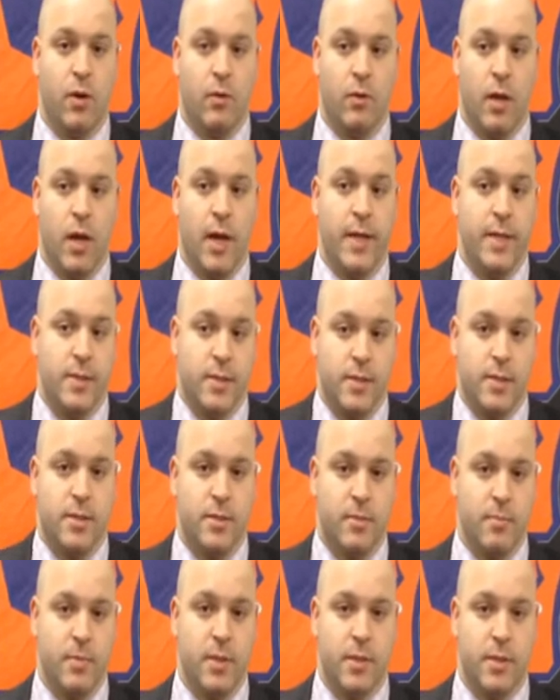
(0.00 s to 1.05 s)
our lines is
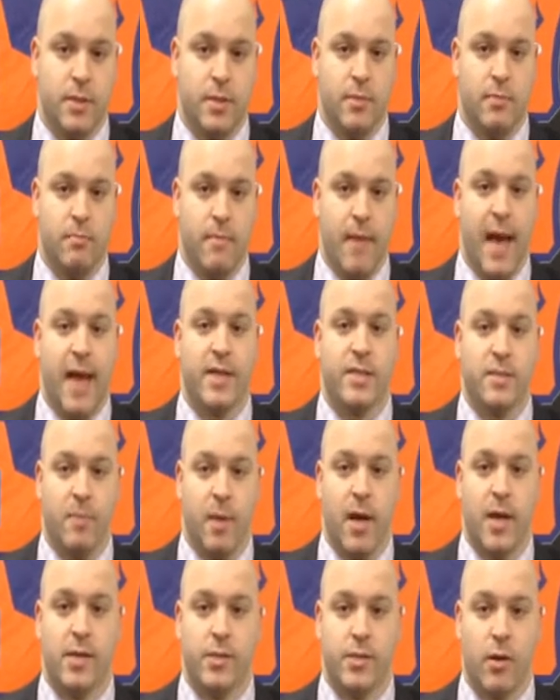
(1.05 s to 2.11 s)
to
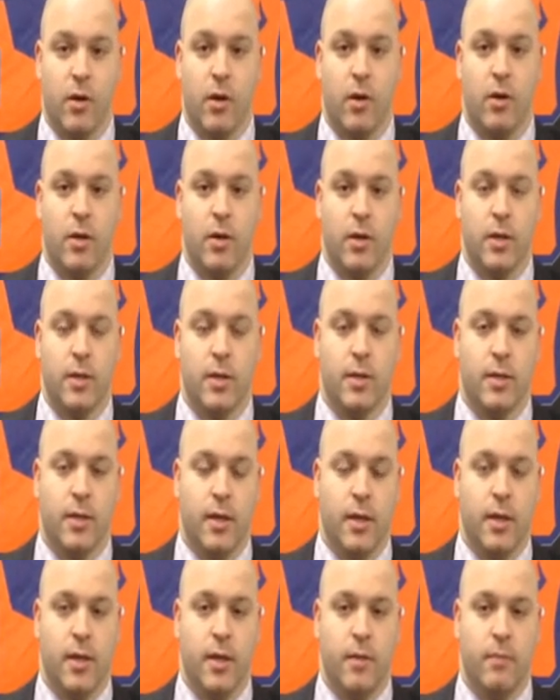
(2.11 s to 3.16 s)
maximize our
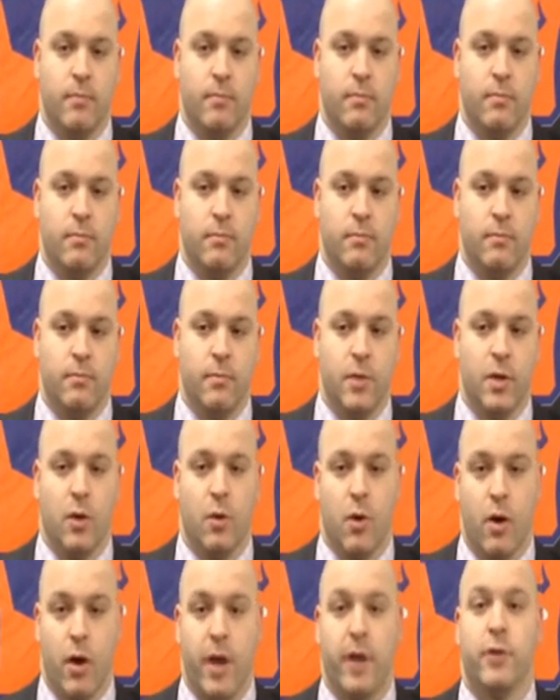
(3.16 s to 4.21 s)
you
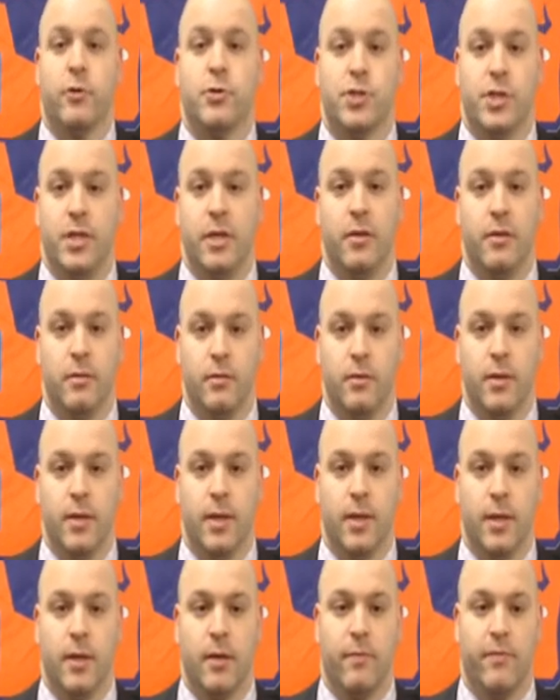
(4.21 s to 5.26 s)
know, our energy
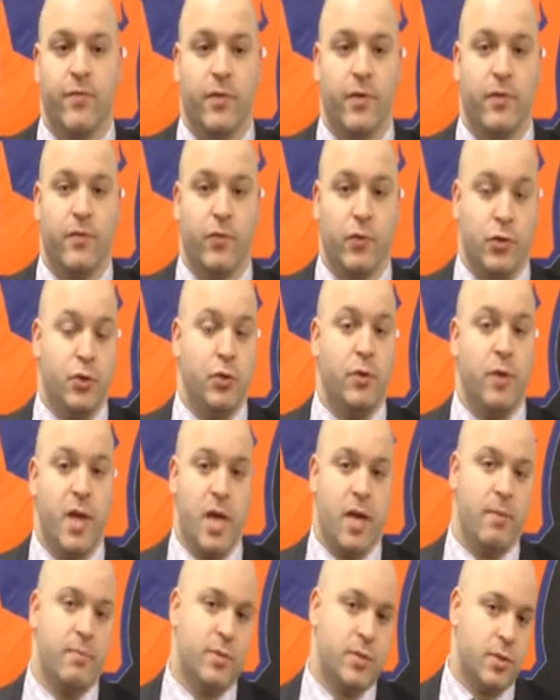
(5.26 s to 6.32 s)
for 2
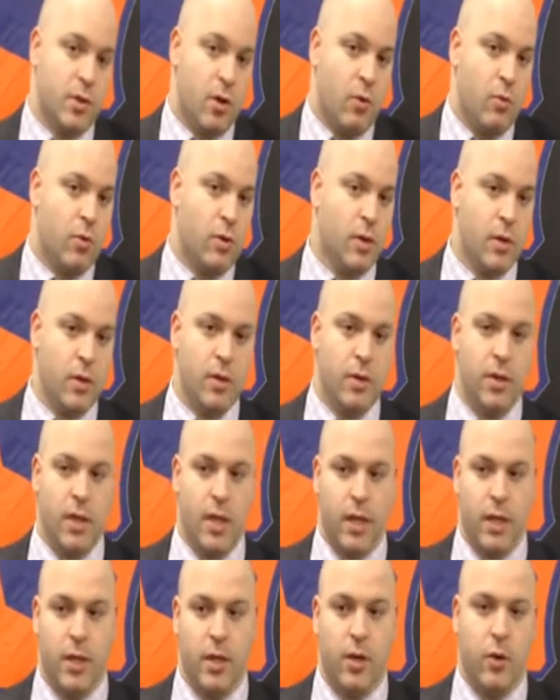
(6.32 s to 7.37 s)
games. So
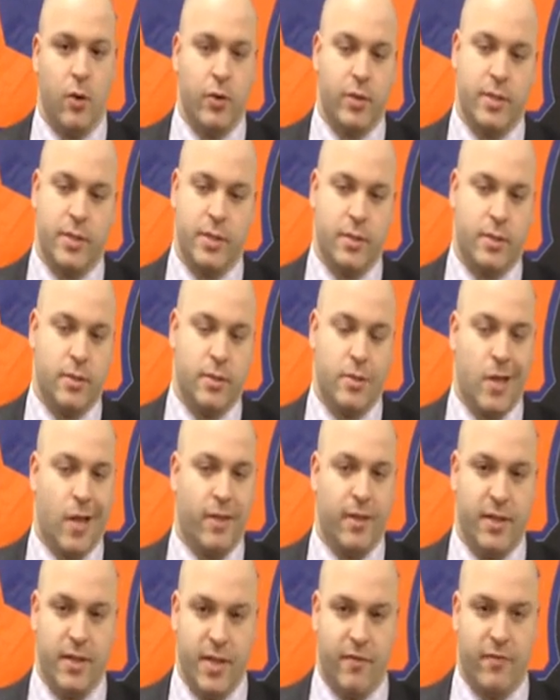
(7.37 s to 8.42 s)
you know, it's
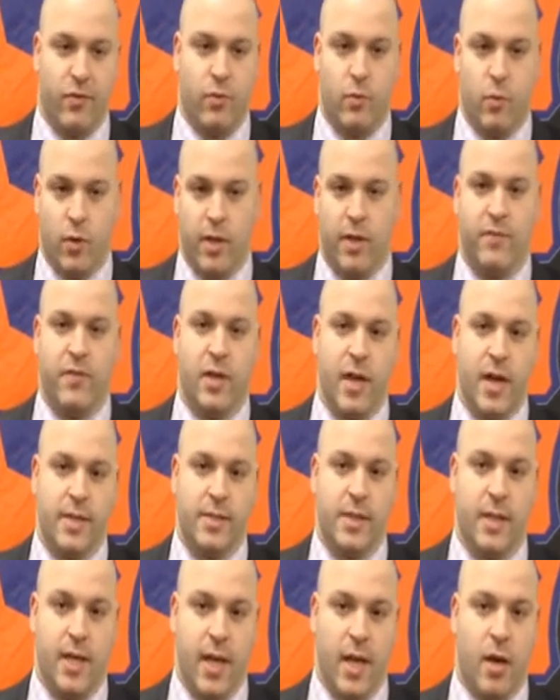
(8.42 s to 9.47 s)
nothing different. We'll give the
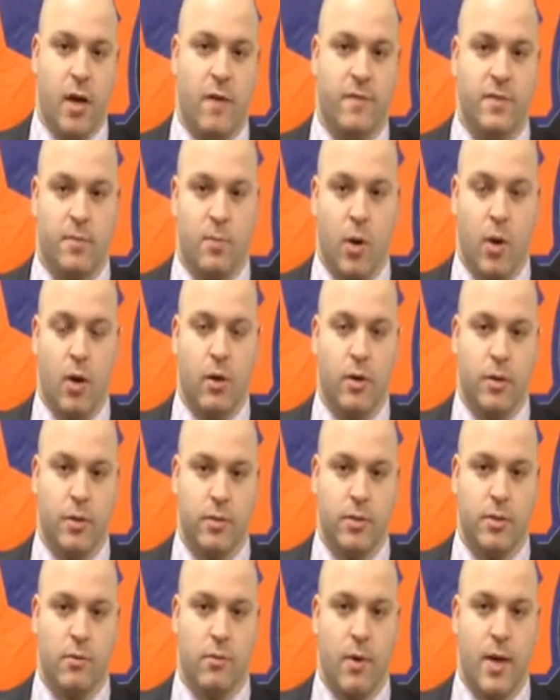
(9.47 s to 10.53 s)
guys a day off tomorrow
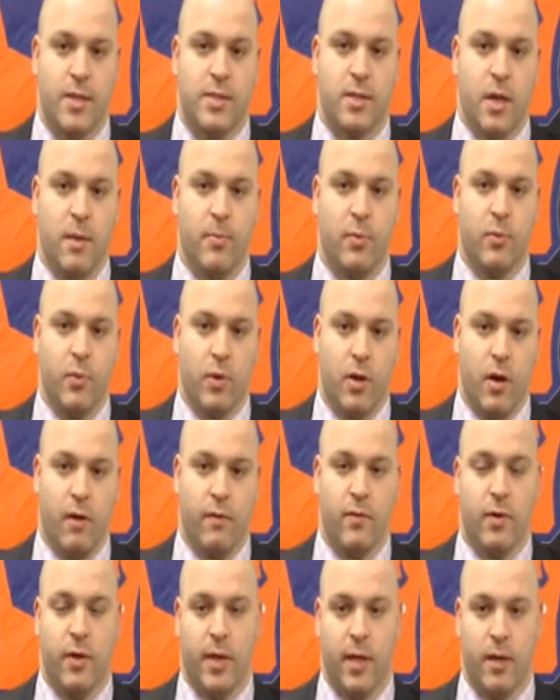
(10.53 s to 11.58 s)
to rest up and
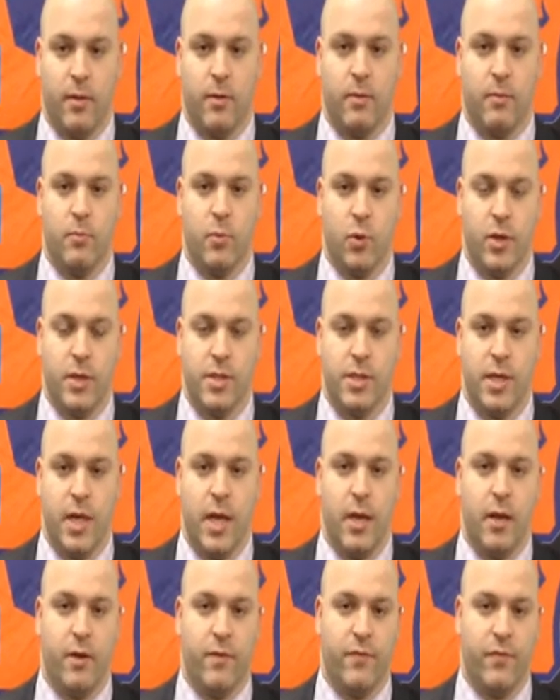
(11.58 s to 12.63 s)
recover and get a morning
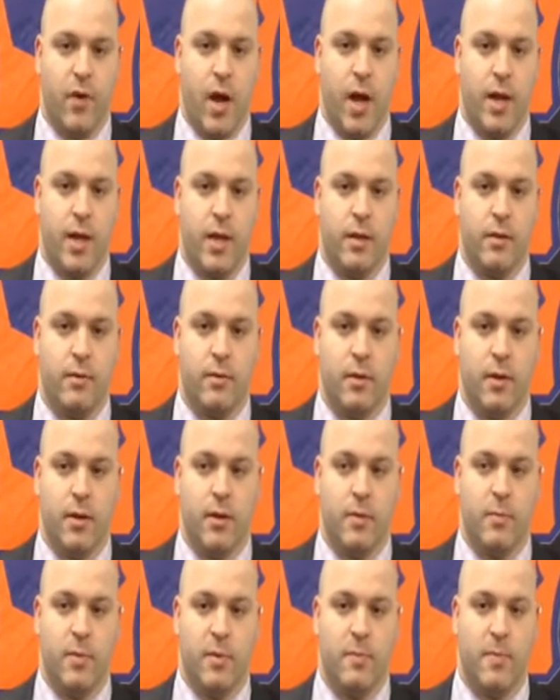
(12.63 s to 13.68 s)
skate on Friday
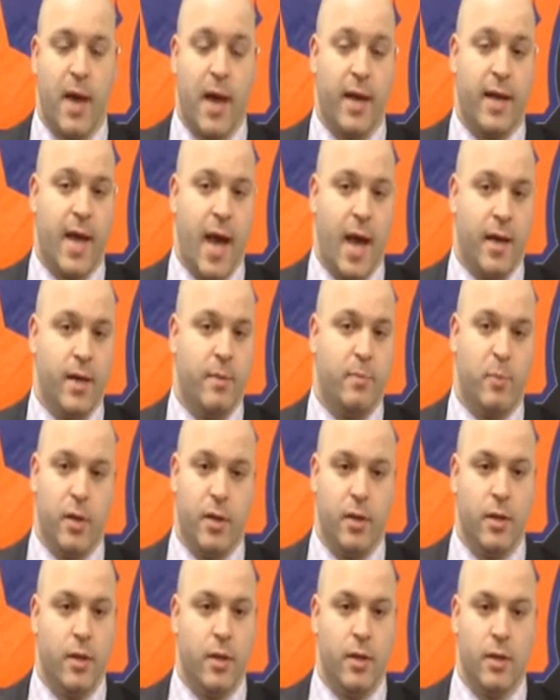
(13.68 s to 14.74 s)
and be back at it.
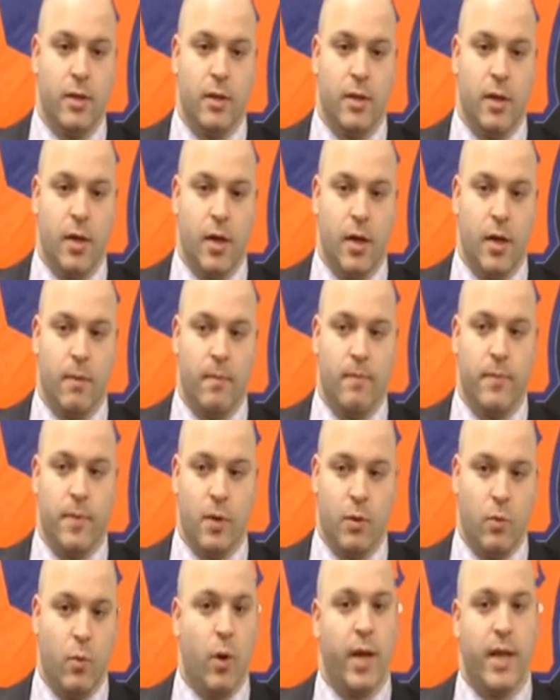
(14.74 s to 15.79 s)
But you
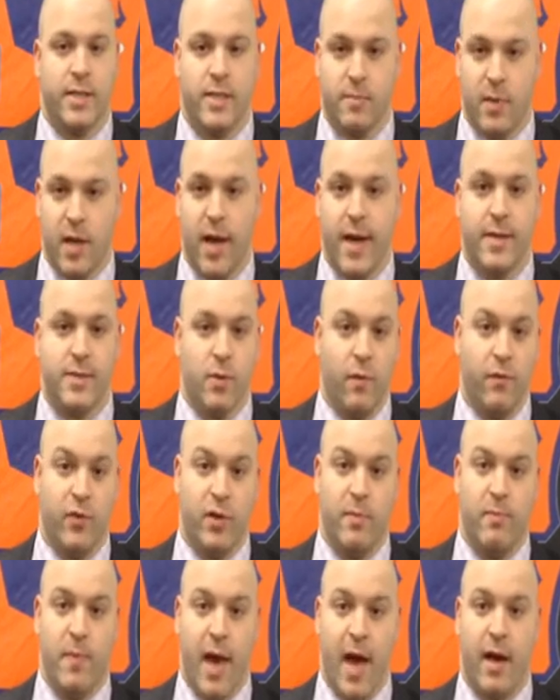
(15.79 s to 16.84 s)
know, we'll get some guys
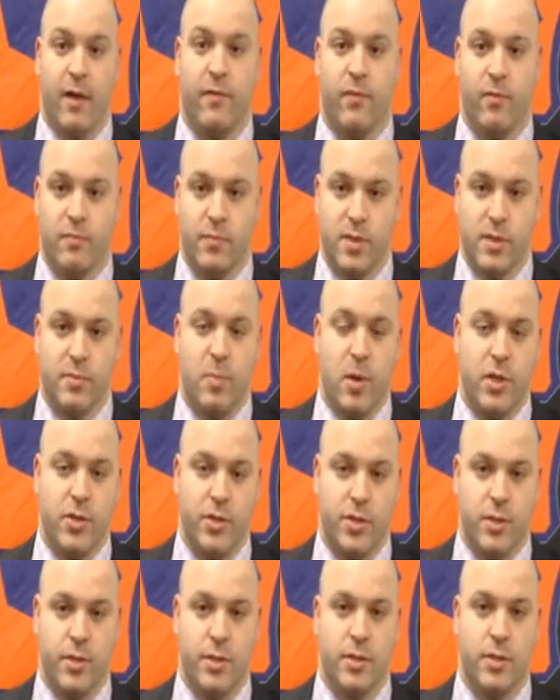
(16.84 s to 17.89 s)
hopefully back from
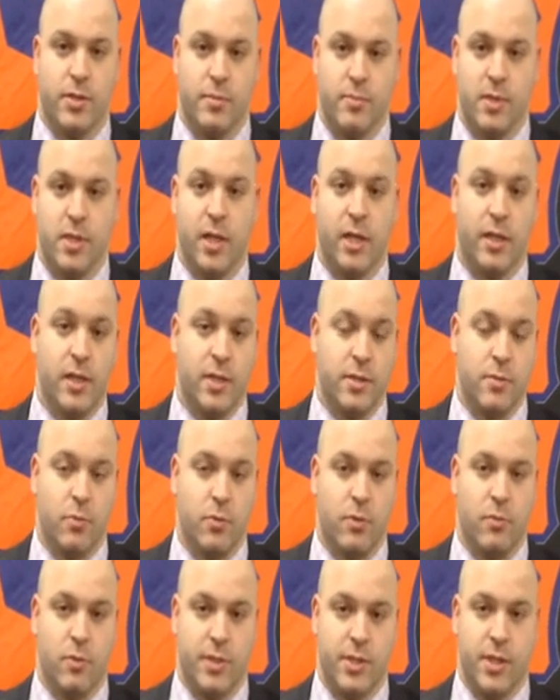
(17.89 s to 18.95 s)
suspensions and some sickness.
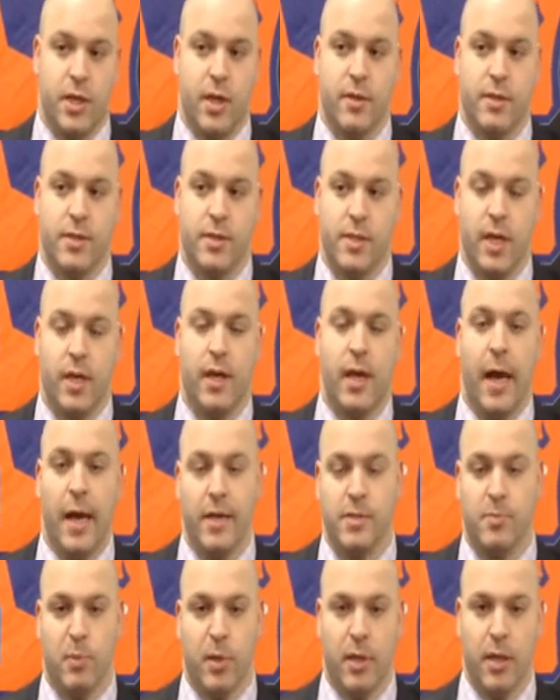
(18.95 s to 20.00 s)
We'll see on the sick
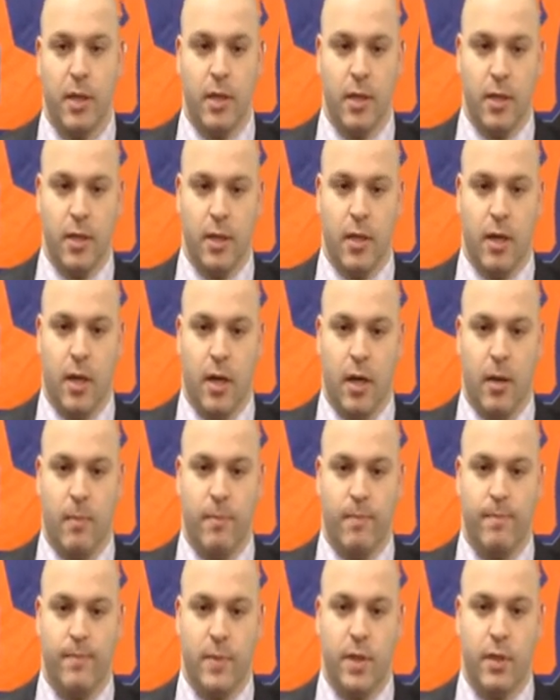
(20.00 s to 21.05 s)
guys, but
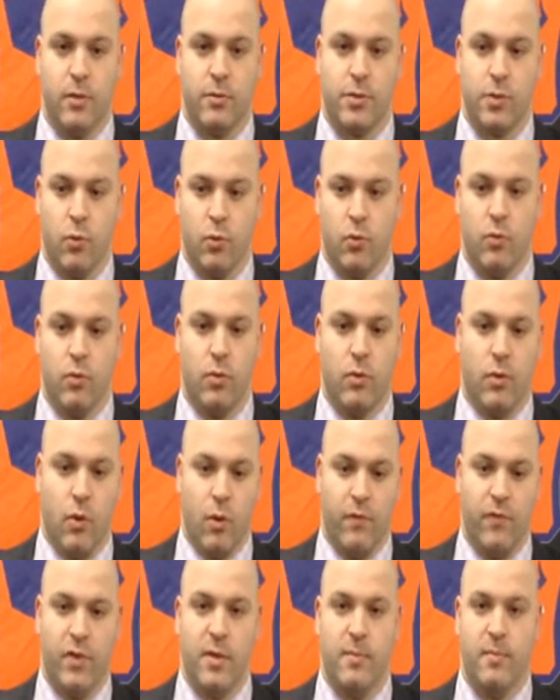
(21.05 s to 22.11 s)
you know, so we'll
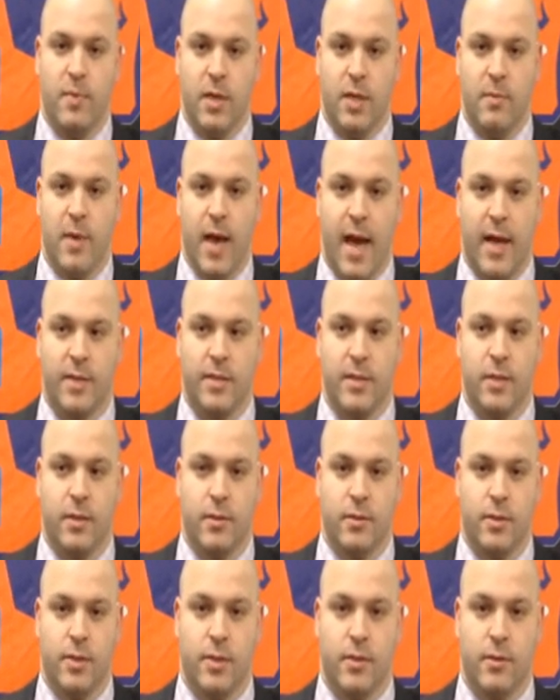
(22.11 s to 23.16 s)
hopefully be back
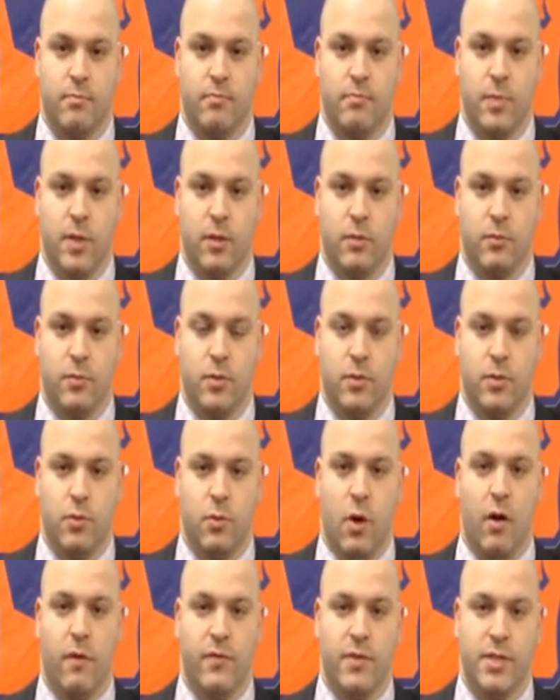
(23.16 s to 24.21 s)
to you know,
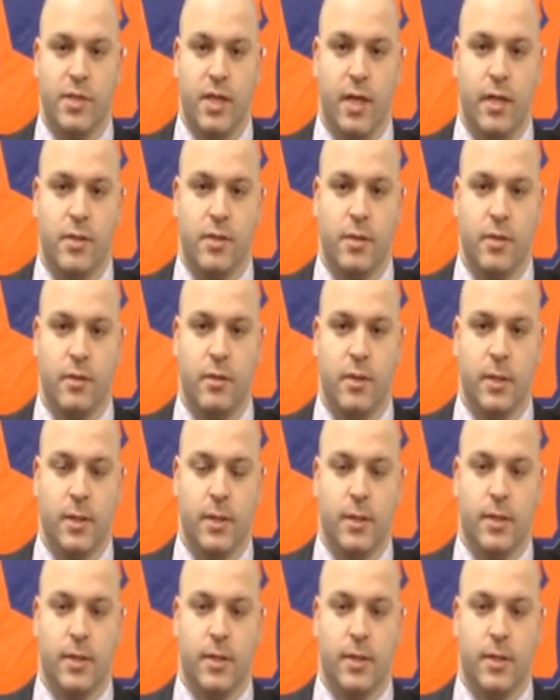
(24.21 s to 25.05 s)
12 and 6 and